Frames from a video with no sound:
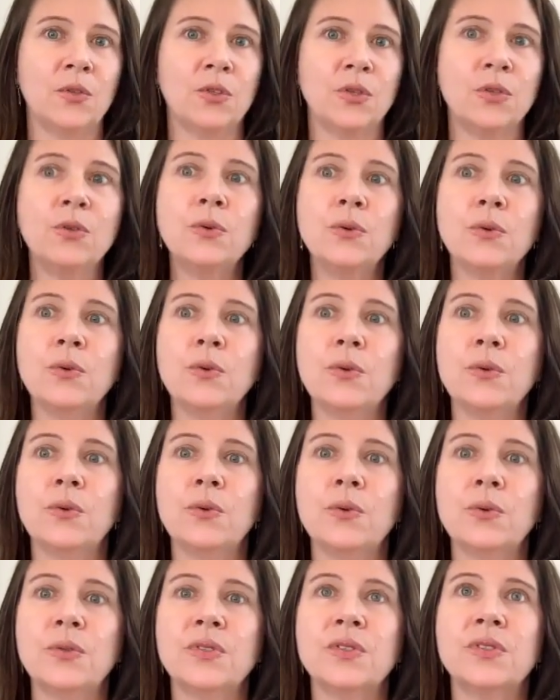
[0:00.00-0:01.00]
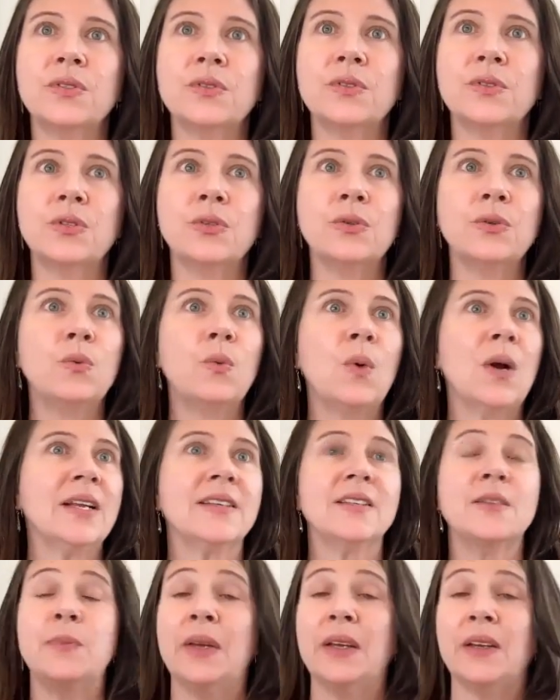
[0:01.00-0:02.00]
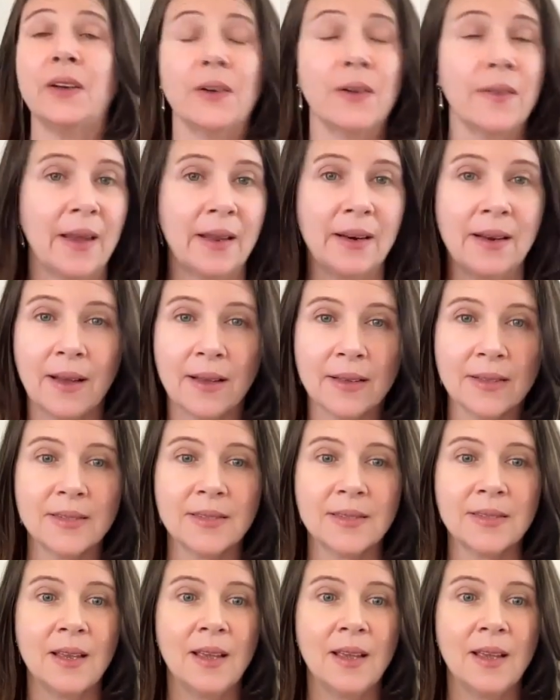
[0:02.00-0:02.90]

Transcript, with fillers: to what is bigger than us,